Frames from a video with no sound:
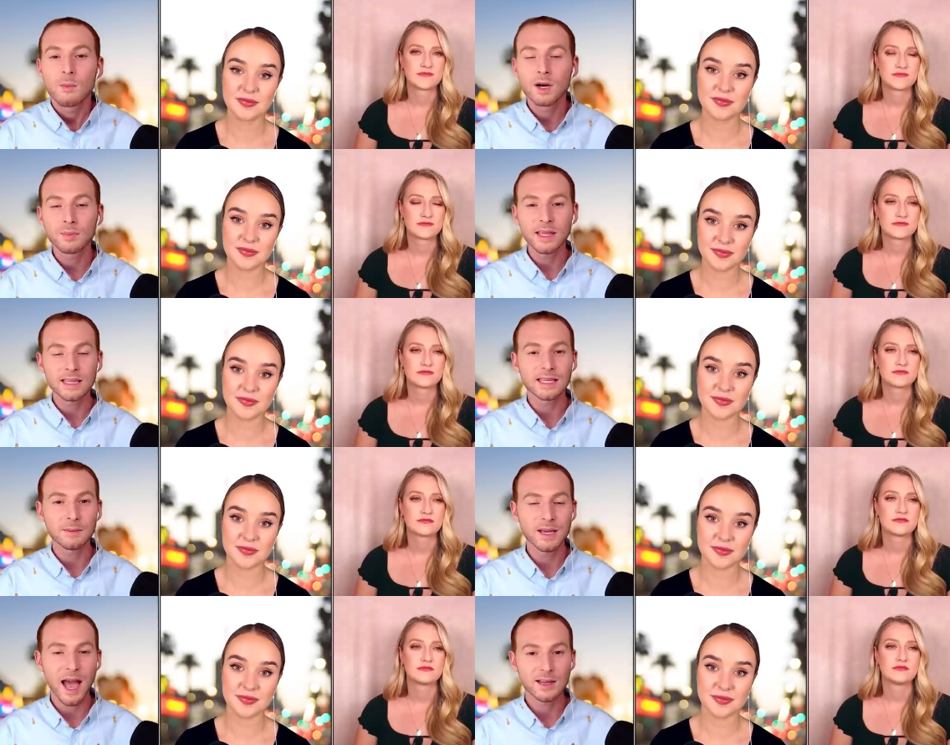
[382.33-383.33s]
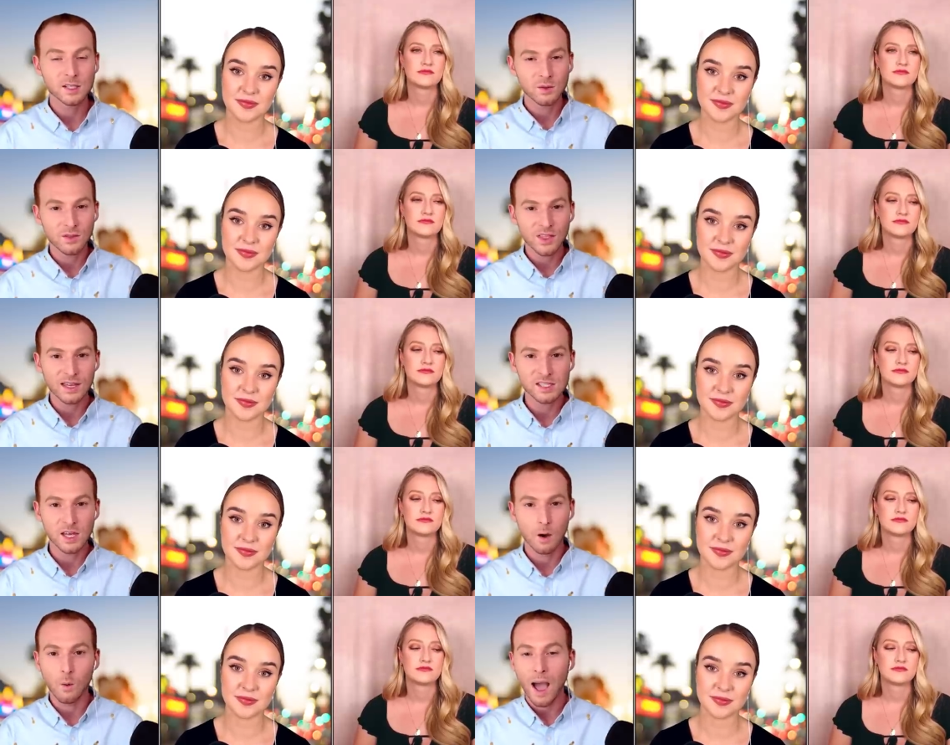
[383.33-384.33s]
Speaker 1: But Blakely, let me ask you this,
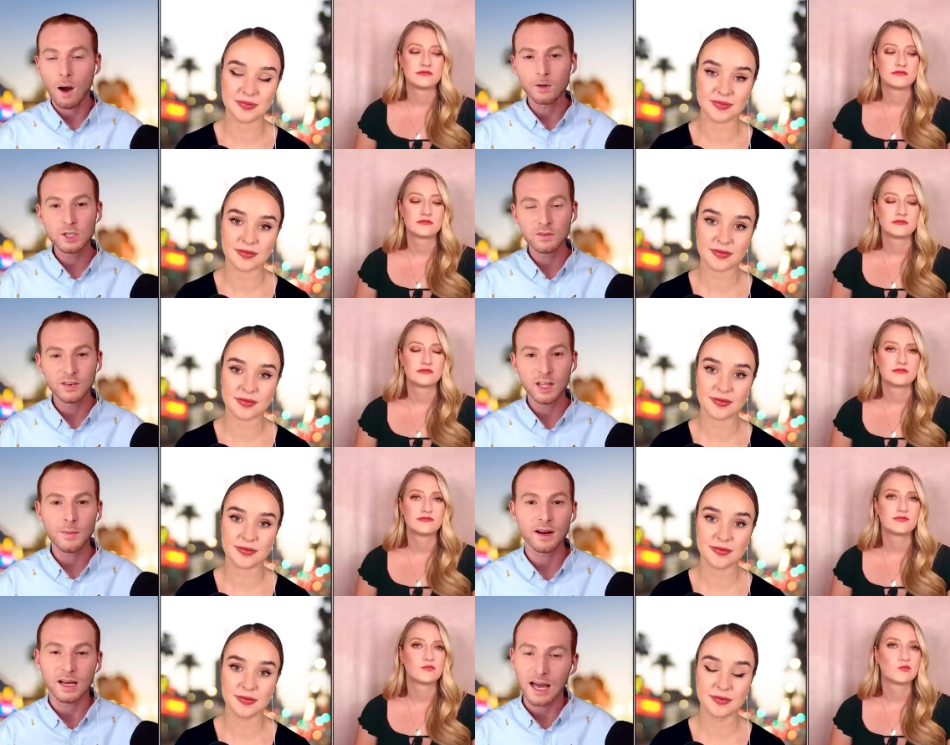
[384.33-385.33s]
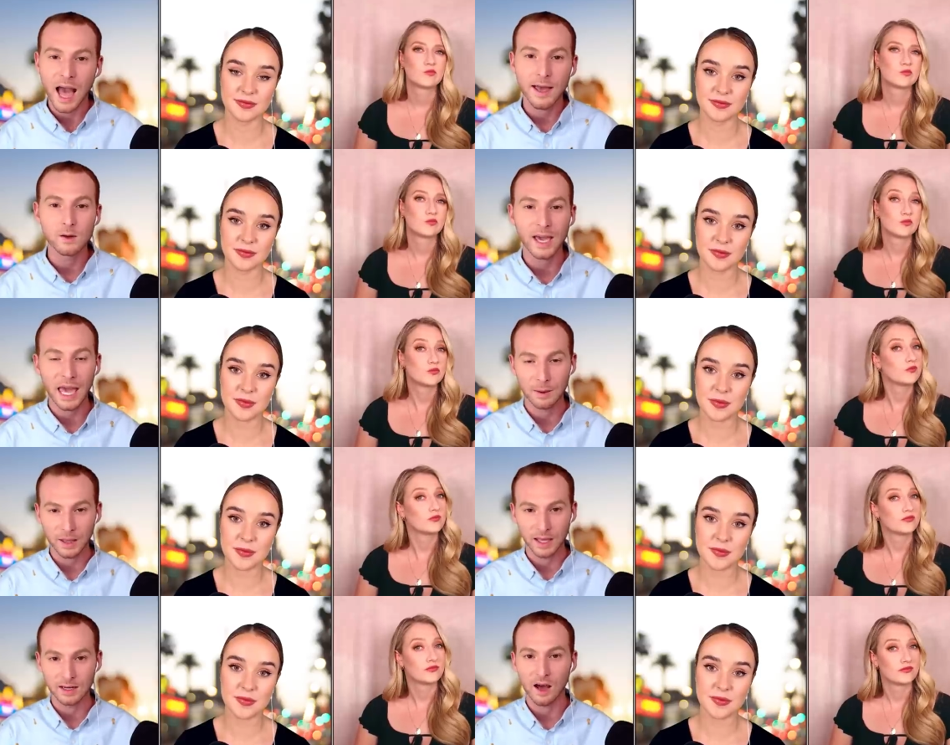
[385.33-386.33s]
though. How would you feel about a guy who
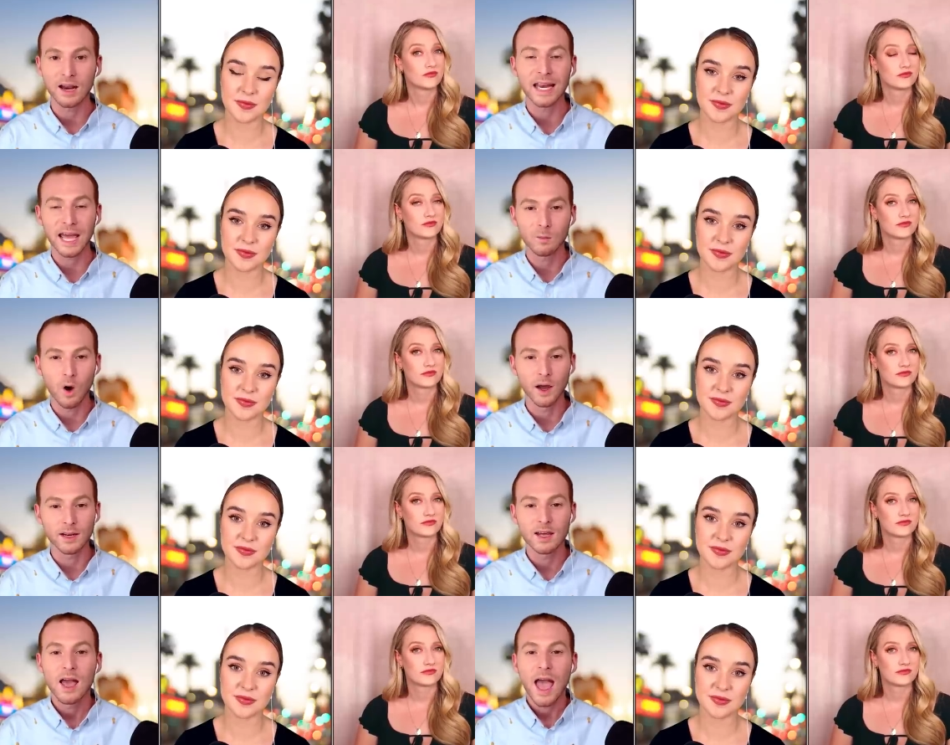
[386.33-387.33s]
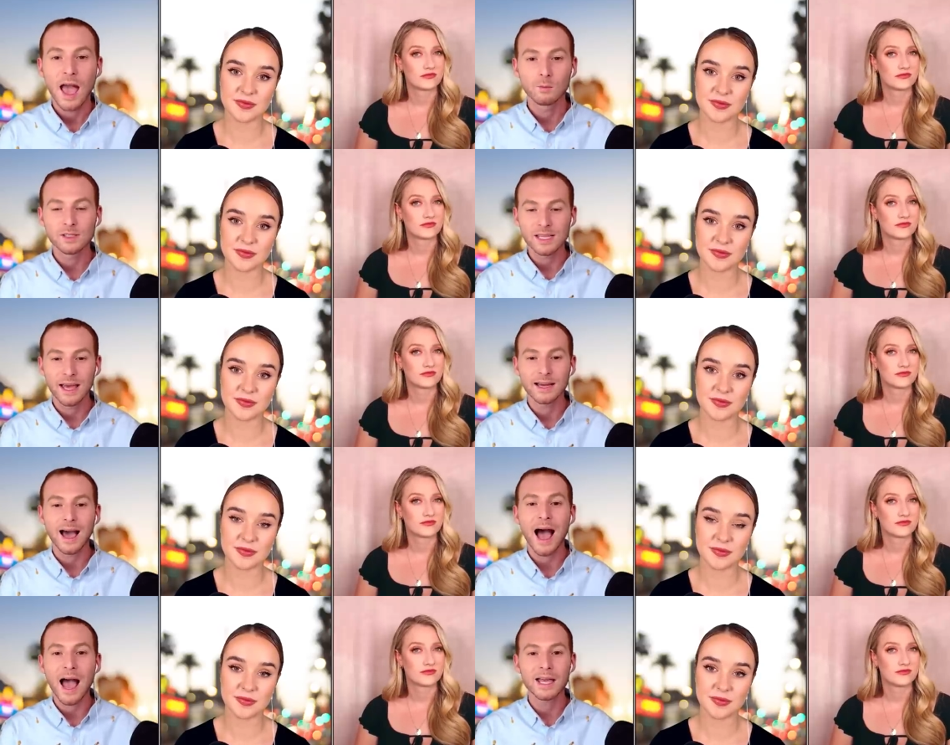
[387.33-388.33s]
came in on night 1 and was
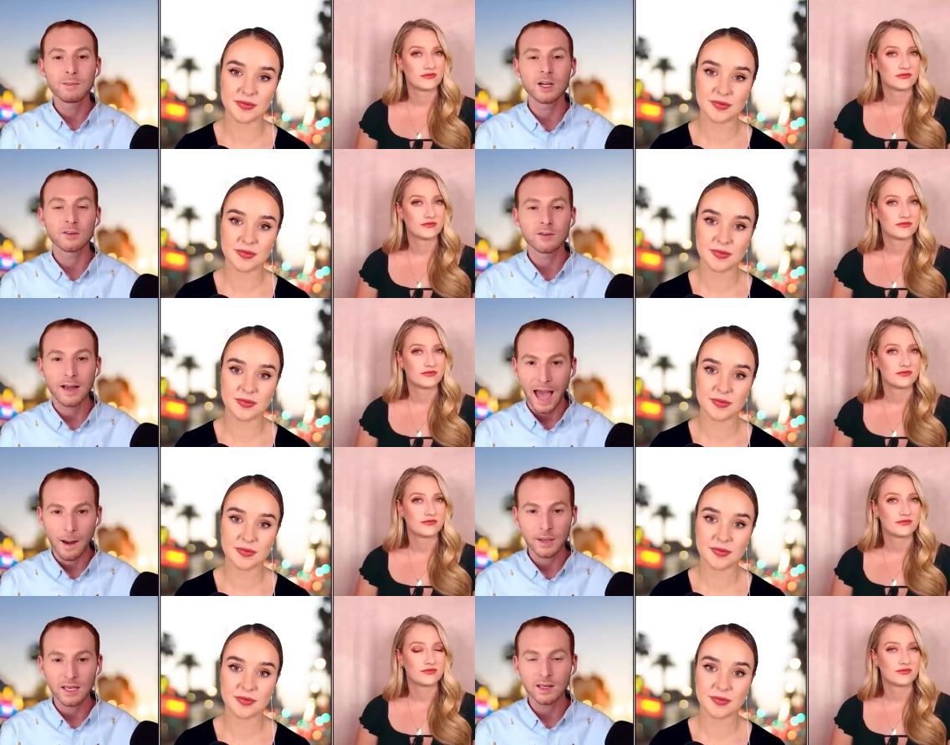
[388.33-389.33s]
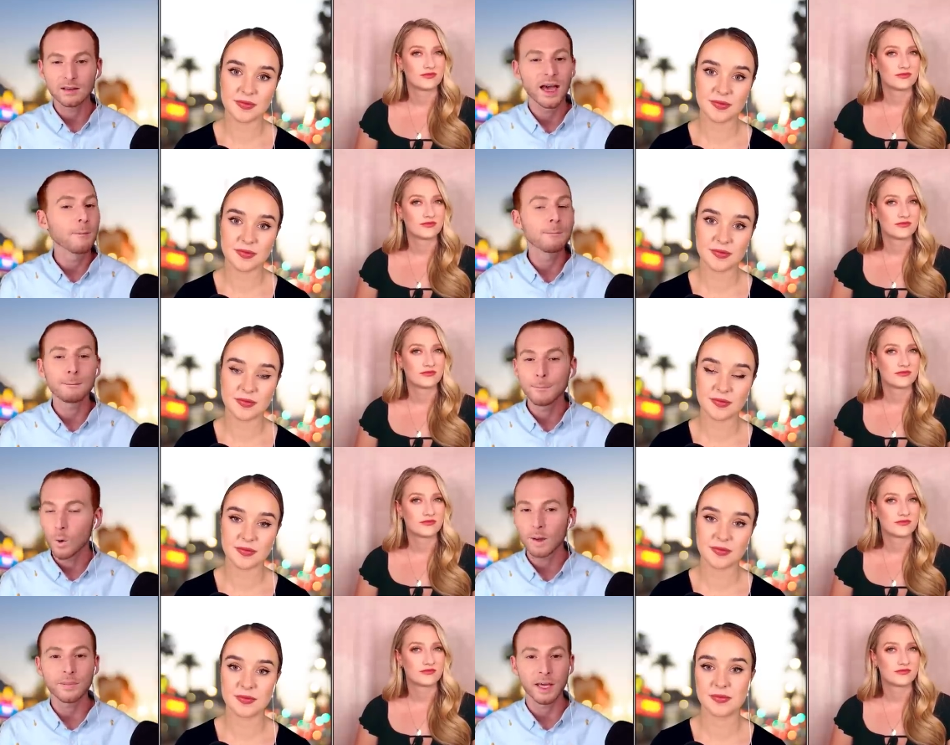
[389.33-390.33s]
like, I'm here for Gabby,
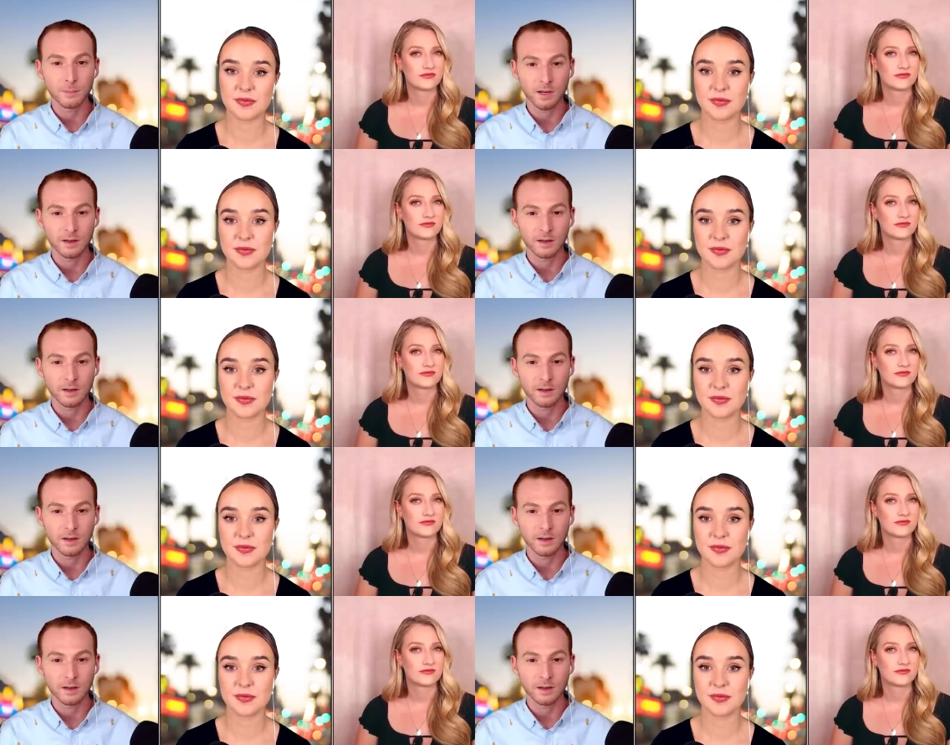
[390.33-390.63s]
point blank,